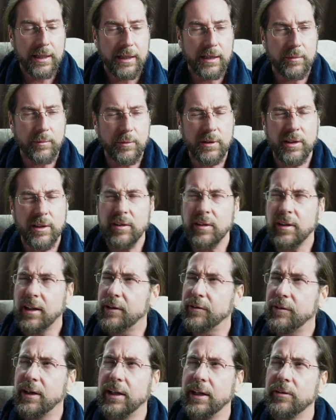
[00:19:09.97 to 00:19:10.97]
What does it
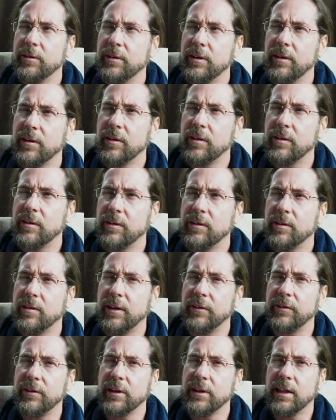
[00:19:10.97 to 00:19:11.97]
have?
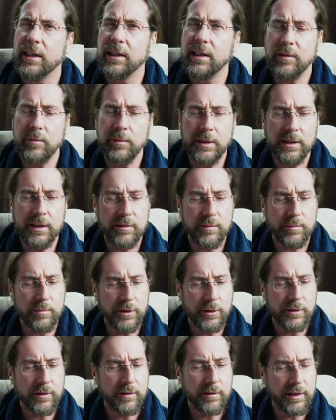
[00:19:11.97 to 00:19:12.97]
107 kilowatt
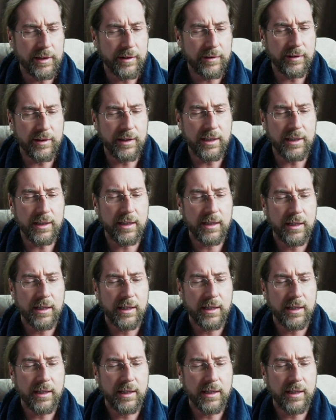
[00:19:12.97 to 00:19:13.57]
motor, I think.